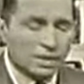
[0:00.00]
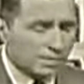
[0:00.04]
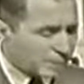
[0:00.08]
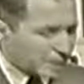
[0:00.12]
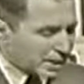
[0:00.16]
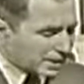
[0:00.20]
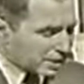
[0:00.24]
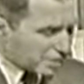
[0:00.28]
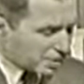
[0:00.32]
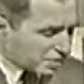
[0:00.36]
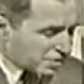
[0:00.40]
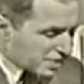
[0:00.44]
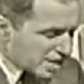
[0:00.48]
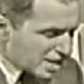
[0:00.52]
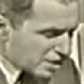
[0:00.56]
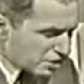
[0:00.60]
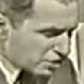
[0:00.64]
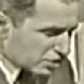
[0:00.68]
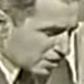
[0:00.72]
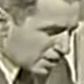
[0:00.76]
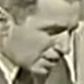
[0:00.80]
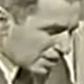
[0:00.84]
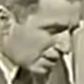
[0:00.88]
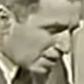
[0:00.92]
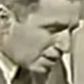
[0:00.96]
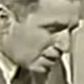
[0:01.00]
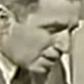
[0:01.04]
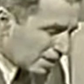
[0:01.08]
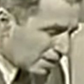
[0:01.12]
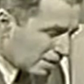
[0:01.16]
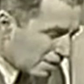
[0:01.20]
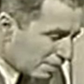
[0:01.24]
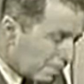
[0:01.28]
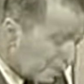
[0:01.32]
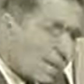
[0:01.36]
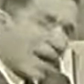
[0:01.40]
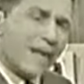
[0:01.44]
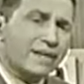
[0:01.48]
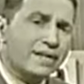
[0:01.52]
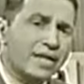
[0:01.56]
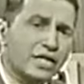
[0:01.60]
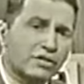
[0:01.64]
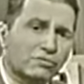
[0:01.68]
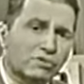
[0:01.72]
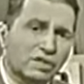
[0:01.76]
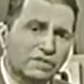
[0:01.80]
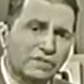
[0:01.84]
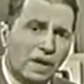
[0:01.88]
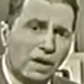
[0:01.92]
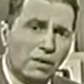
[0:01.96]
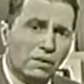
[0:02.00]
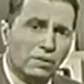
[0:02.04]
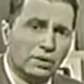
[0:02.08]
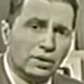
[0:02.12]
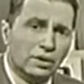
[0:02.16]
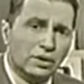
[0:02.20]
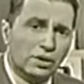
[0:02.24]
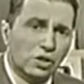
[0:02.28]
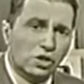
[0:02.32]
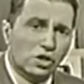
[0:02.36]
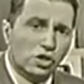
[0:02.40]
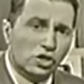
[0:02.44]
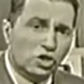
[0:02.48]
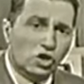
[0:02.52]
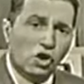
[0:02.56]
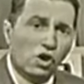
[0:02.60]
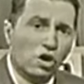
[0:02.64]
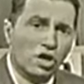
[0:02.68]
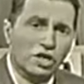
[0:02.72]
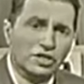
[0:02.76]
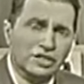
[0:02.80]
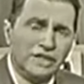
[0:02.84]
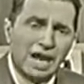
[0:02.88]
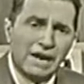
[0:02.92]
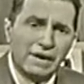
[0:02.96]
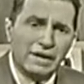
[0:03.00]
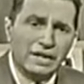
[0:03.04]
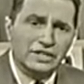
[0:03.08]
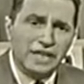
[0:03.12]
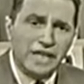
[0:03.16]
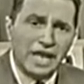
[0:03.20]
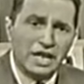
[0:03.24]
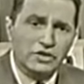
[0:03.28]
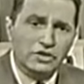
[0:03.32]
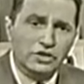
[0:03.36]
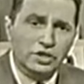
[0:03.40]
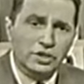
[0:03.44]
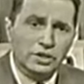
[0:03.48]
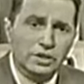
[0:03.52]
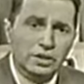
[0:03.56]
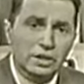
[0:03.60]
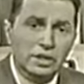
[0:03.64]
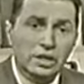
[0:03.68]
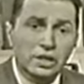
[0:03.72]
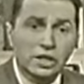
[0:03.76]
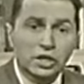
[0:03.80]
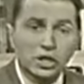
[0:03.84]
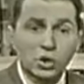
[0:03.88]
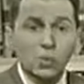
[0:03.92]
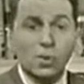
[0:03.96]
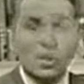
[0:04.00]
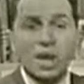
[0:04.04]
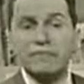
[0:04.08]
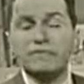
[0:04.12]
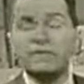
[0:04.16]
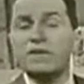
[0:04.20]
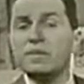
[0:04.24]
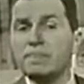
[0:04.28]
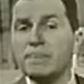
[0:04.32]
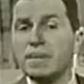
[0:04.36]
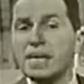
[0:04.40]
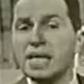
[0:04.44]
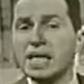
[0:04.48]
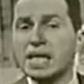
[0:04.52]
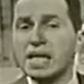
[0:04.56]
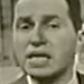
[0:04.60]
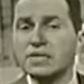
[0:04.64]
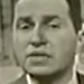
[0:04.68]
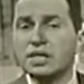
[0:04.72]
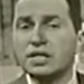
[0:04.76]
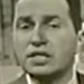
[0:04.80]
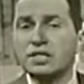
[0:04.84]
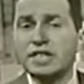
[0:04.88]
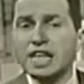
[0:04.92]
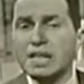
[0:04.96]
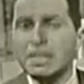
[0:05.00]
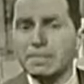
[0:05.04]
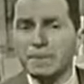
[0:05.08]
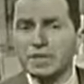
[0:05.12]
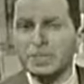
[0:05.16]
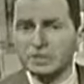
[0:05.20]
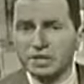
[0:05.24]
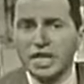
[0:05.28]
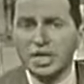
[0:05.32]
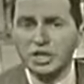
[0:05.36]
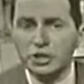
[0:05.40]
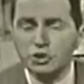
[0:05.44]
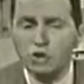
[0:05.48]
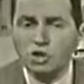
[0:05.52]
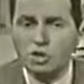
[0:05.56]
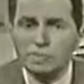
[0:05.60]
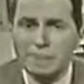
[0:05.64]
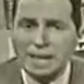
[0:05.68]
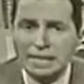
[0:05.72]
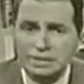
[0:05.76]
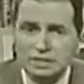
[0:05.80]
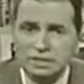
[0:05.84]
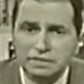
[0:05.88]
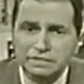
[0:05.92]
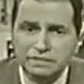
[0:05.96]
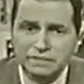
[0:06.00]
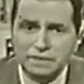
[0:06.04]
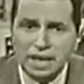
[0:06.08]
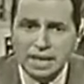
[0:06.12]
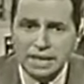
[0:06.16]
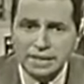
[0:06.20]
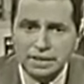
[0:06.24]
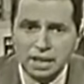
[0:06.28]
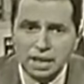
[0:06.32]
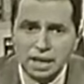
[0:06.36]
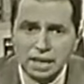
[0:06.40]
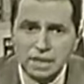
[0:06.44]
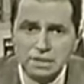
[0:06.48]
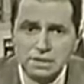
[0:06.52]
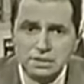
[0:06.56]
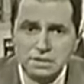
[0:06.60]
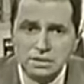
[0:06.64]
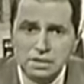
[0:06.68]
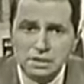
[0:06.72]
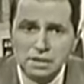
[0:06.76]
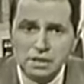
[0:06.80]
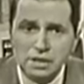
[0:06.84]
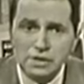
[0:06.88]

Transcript: But this modernist revolt calls our attention to what for me is the deepest issue about the fine arts,